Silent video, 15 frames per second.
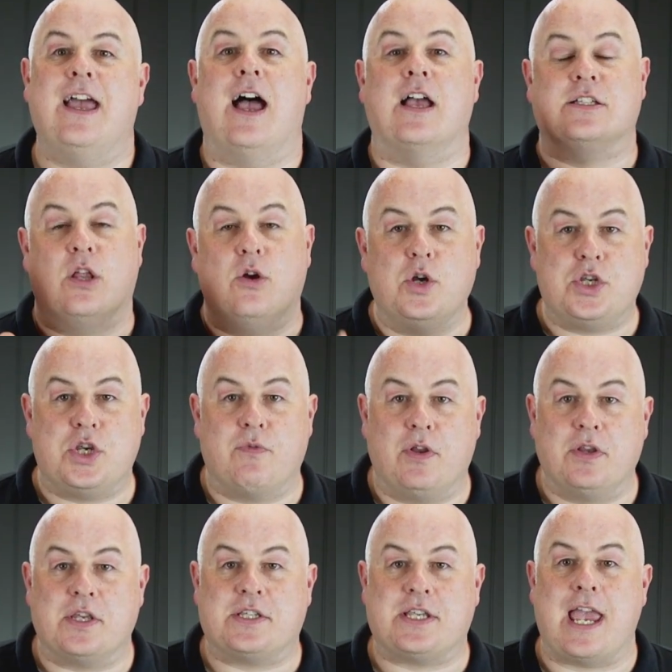as long as you're
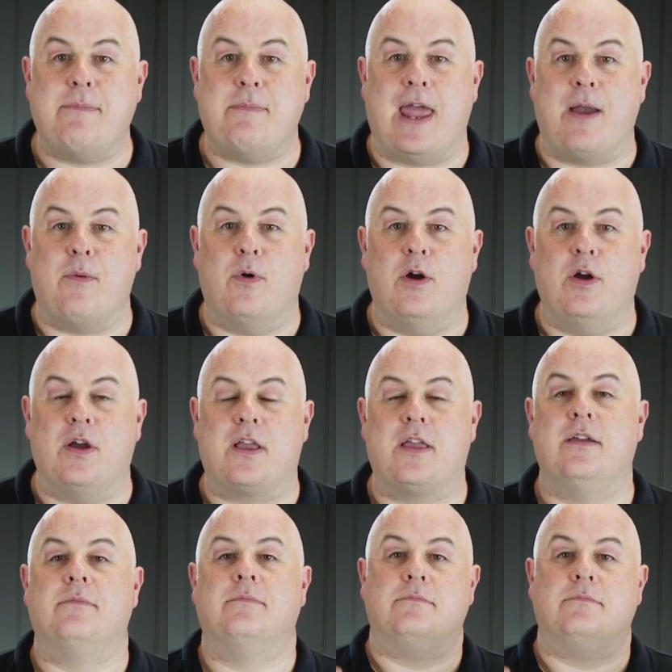on the same network,